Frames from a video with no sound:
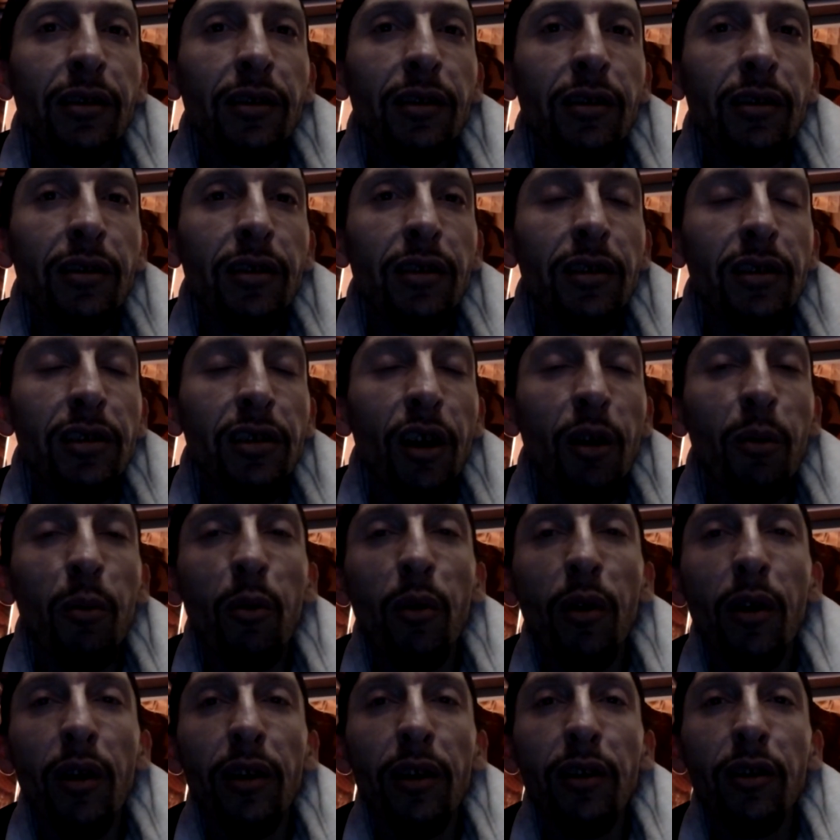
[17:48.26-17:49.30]
to
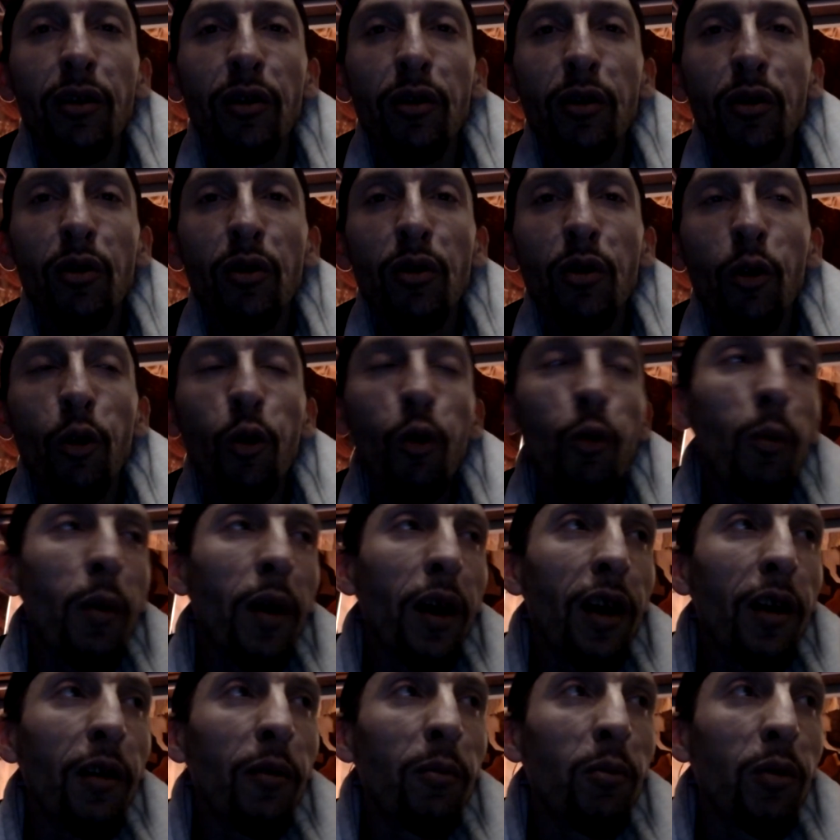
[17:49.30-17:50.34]
someone who
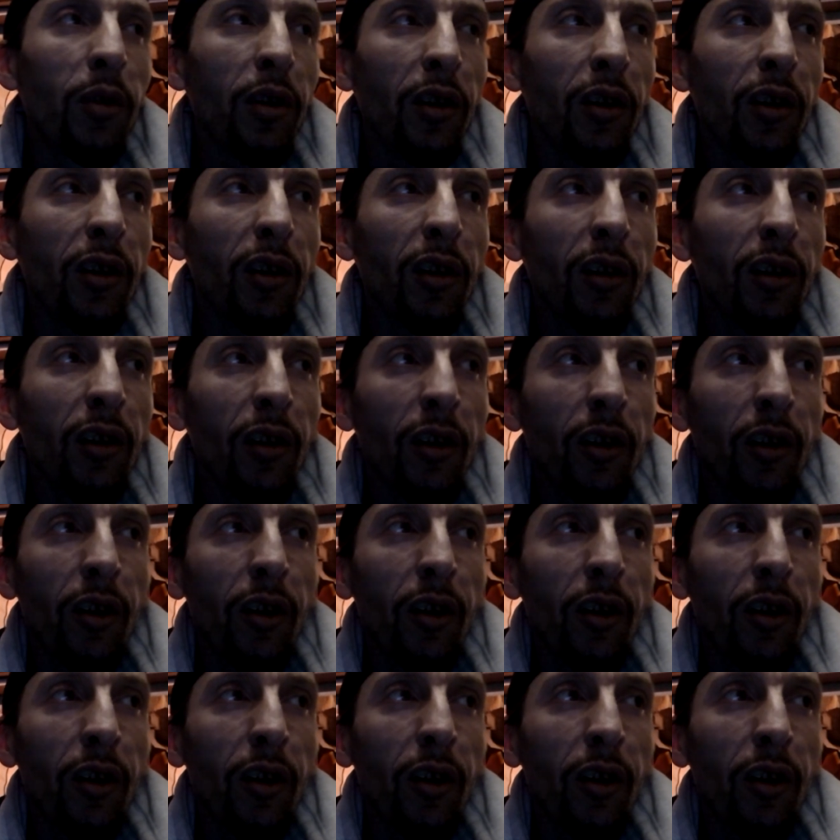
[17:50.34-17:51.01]
may be